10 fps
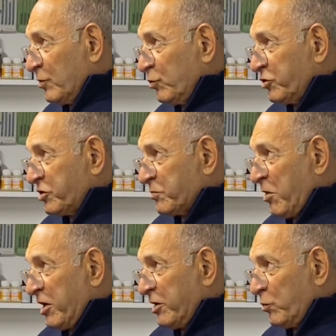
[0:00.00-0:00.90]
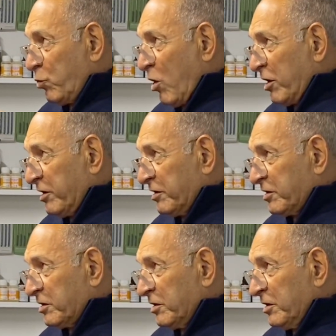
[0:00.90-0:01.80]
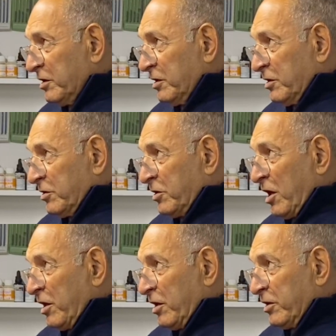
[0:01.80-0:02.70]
which is mainly white, the